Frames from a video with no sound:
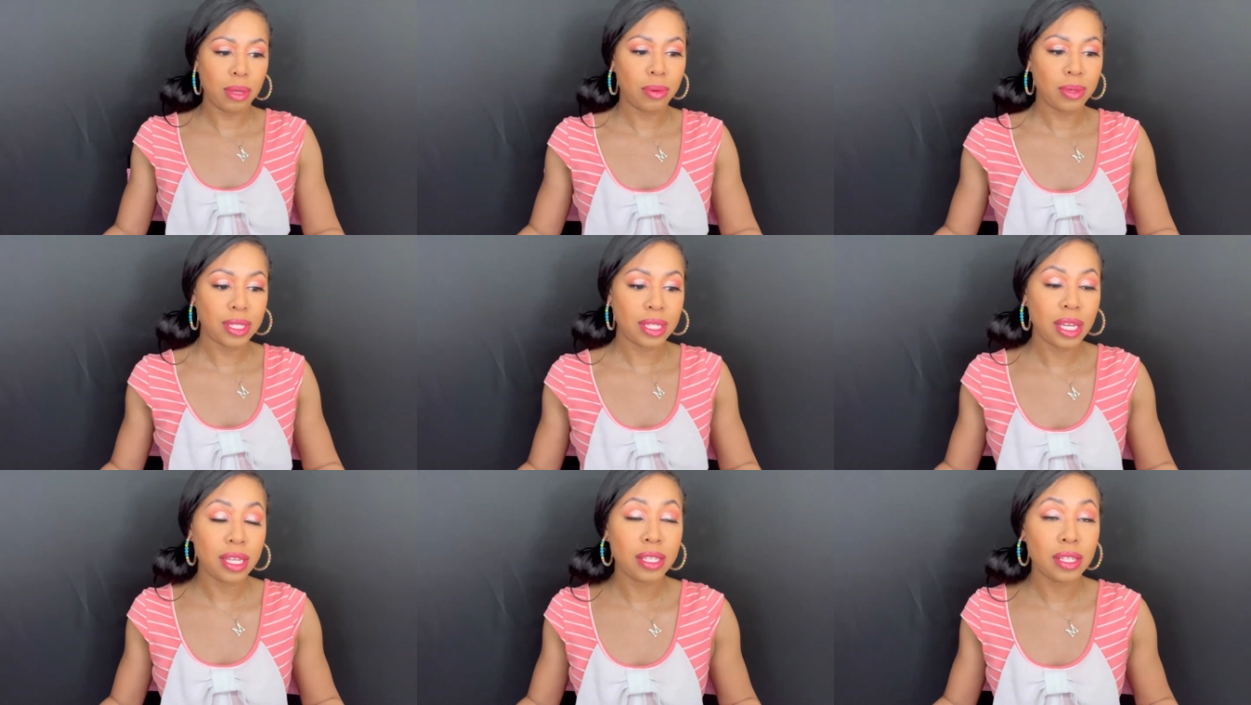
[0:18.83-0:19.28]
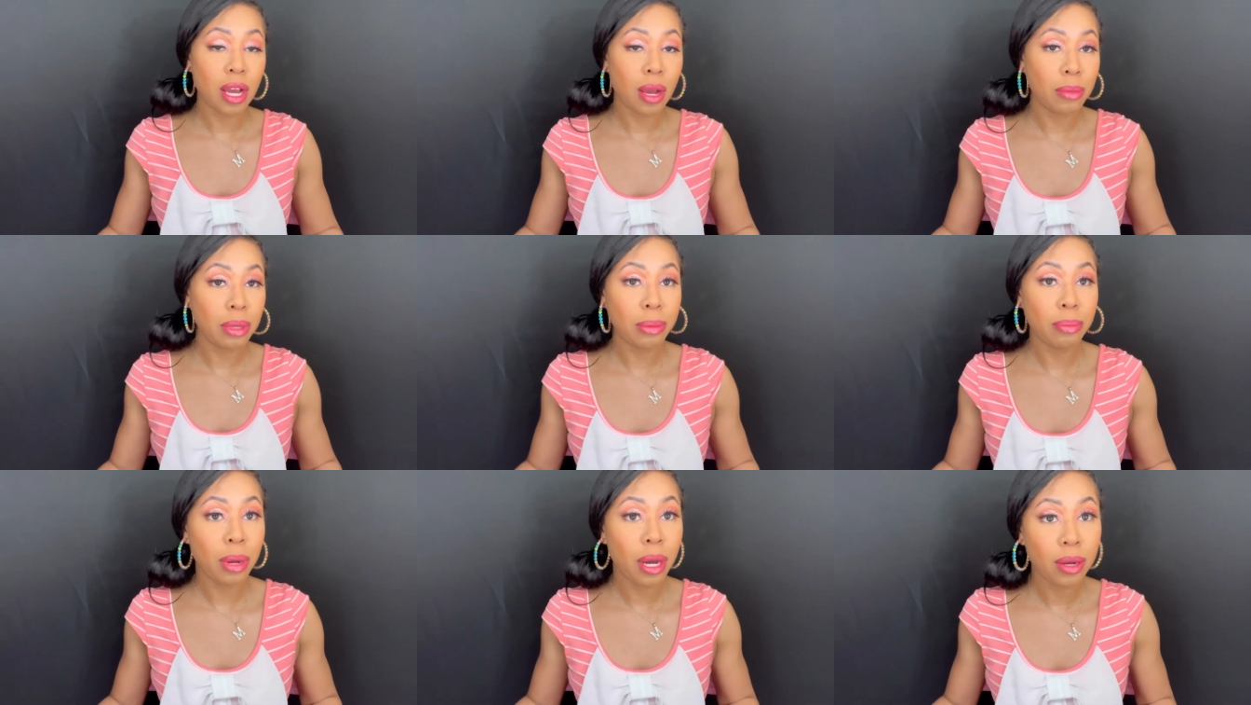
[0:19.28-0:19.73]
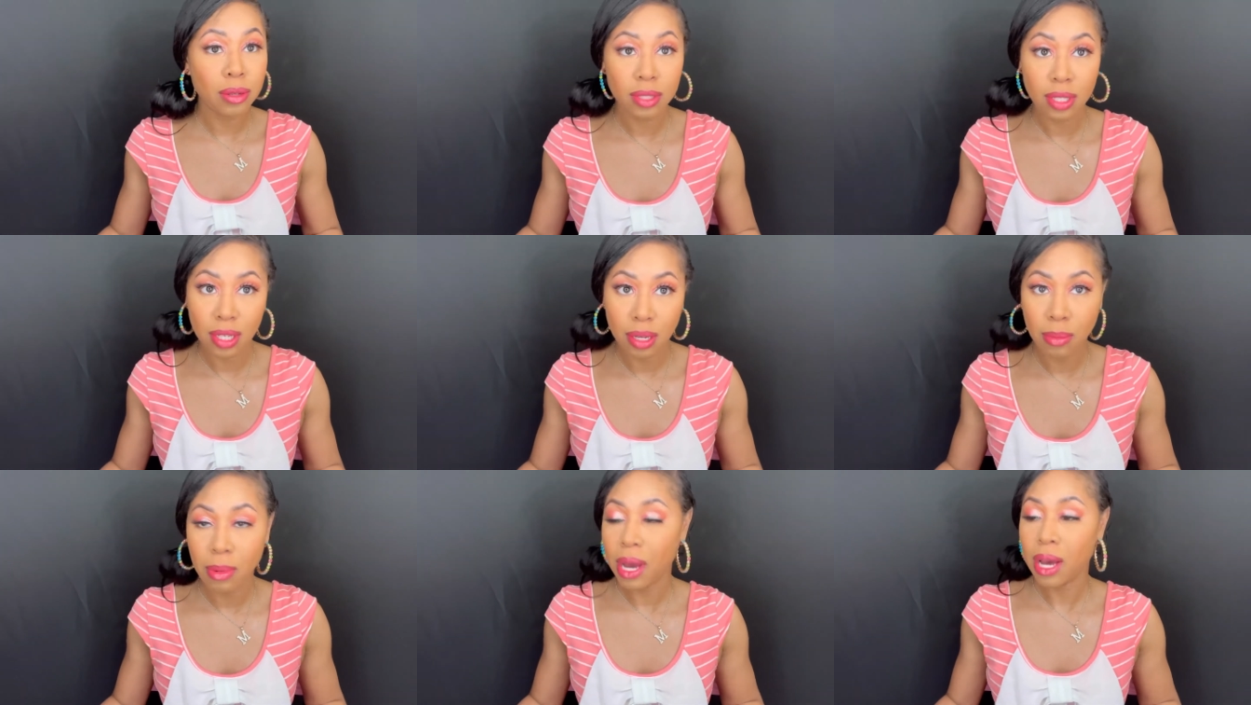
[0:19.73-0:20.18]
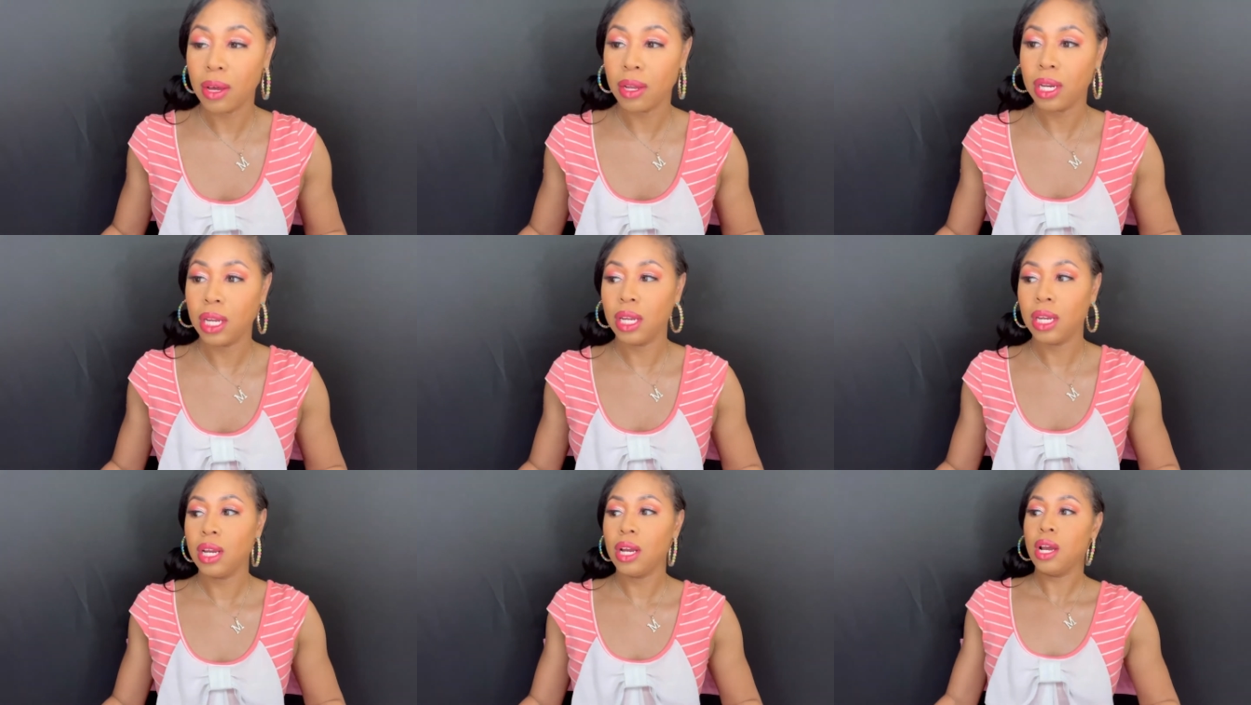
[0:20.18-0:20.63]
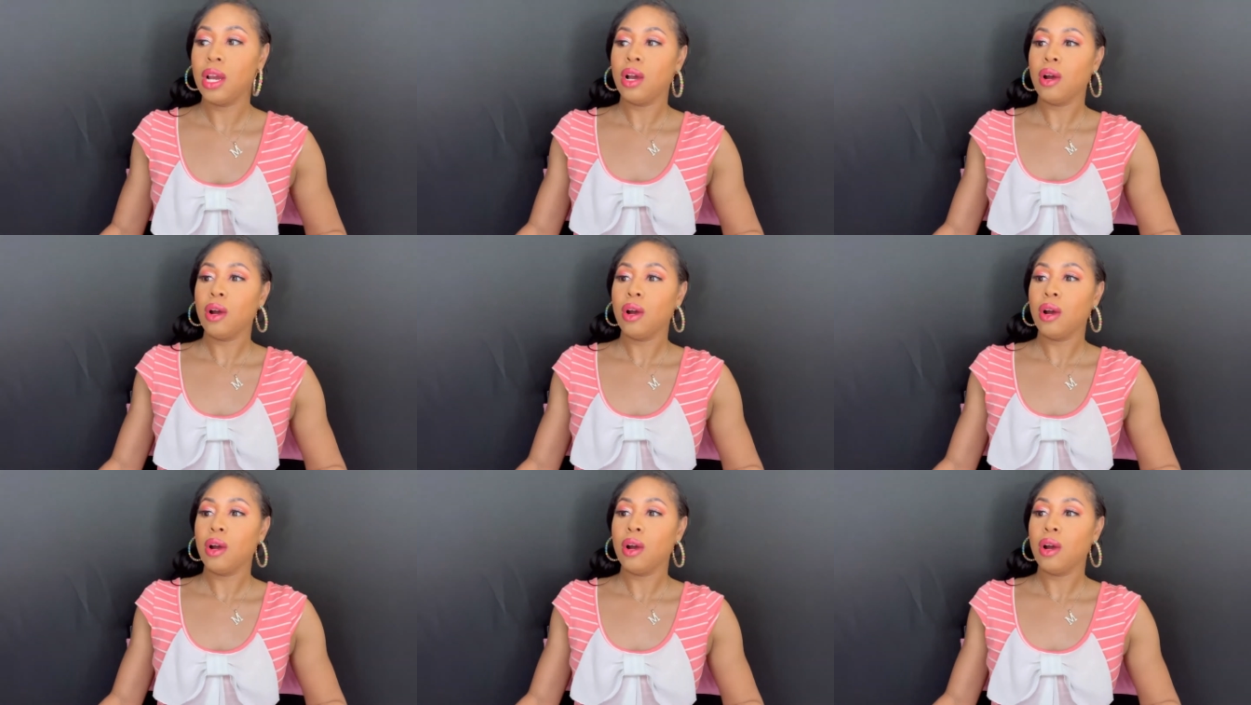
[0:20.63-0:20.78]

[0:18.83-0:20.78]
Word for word: once they saw me post about it,